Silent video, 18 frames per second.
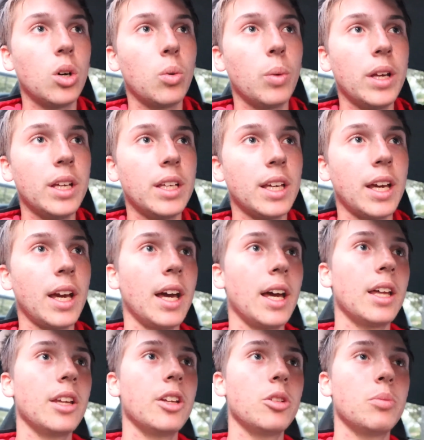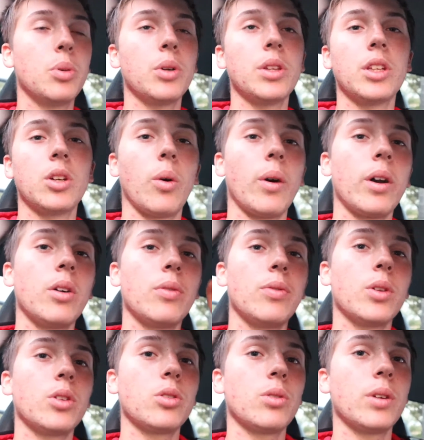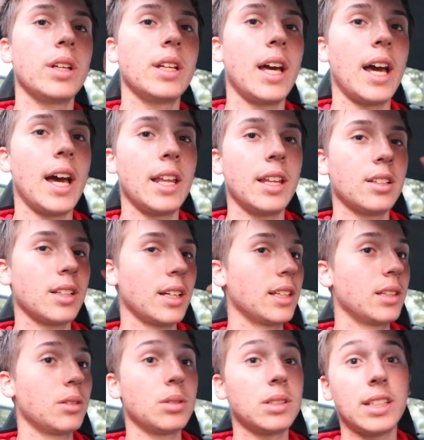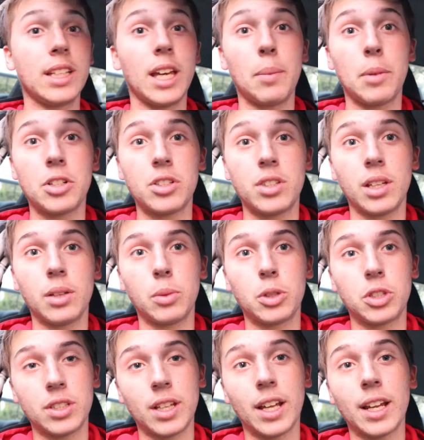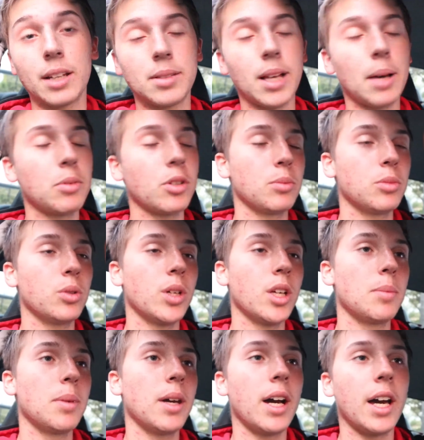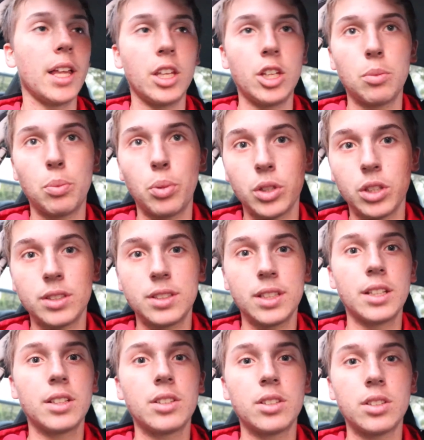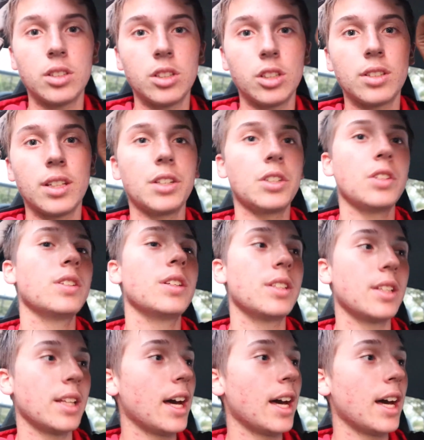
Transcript: We can put the oil filter in, and there's like a little sandwich thing, which is that adapter I'm talking about, and then you put your, sens your sensors into